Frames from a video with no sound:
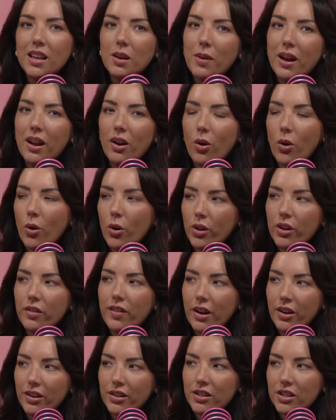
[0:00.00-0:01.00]
went all
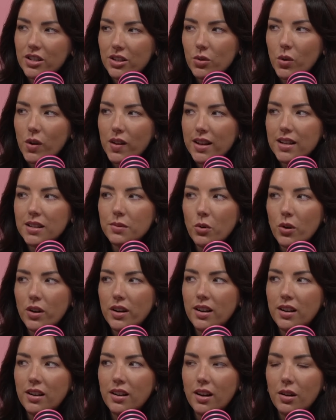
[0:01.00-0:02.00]
around the store this
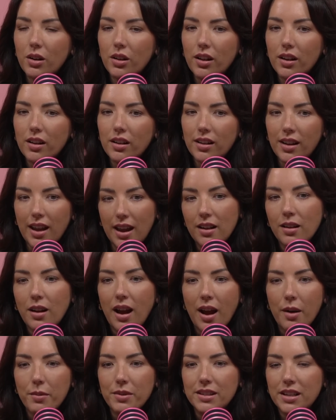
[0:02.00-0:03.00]
morning getting,
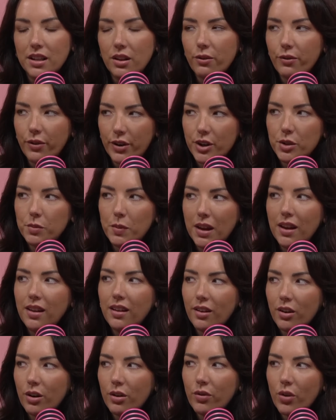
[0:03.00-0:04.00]
I would say, the first peek
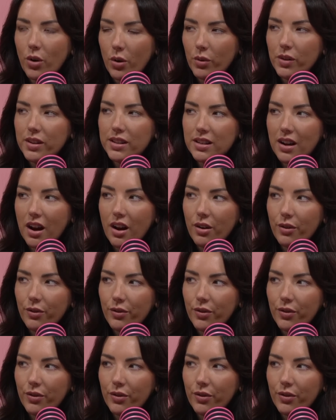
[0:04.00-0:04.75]
of all the stuff.